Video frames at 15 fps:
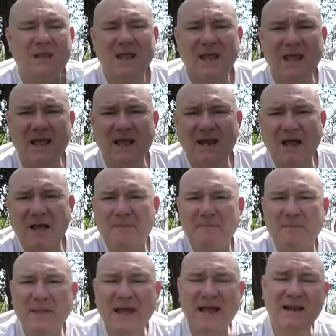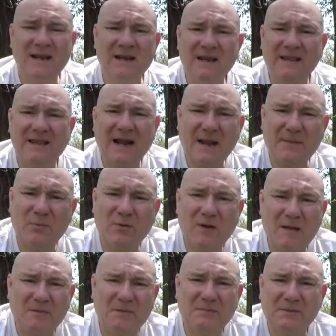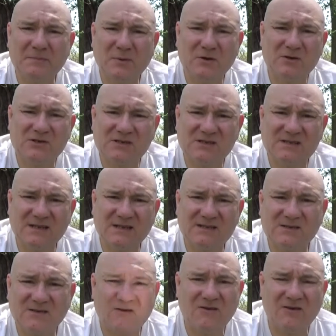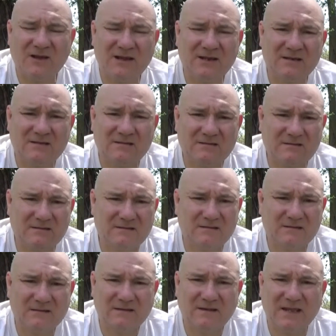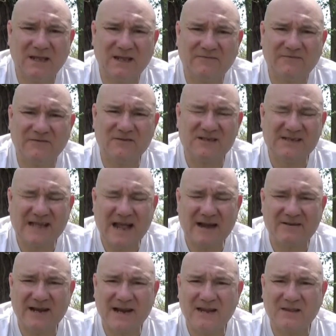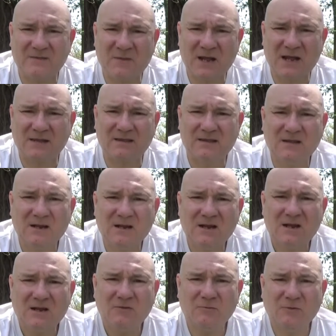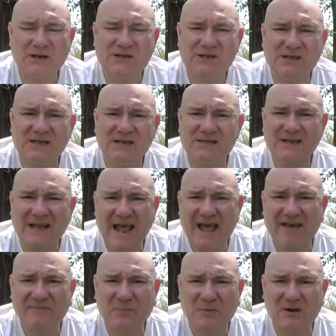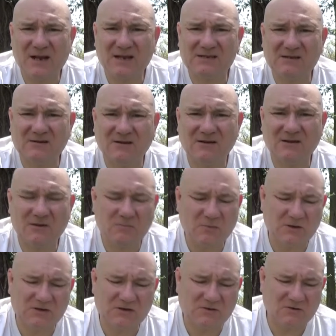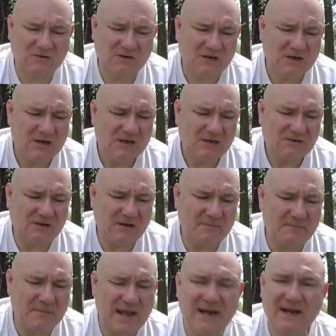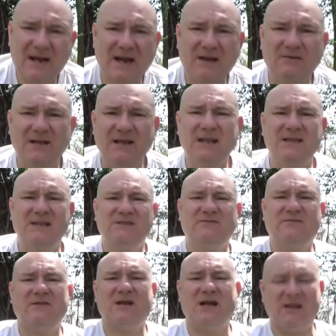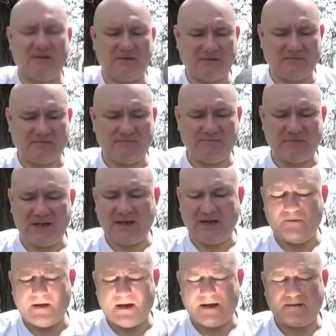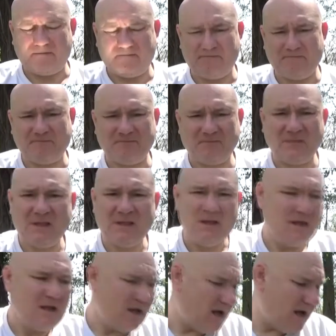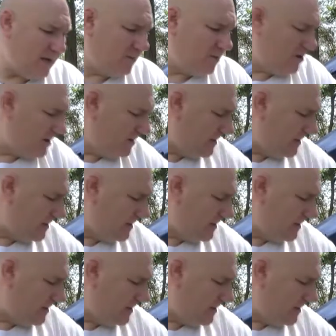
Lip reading: And I'm betting that I probably purchased this on the first Saturday of the month, which is half price at our Goodwill store. So I'm betting I only got this for $1. Anyway, I'm going to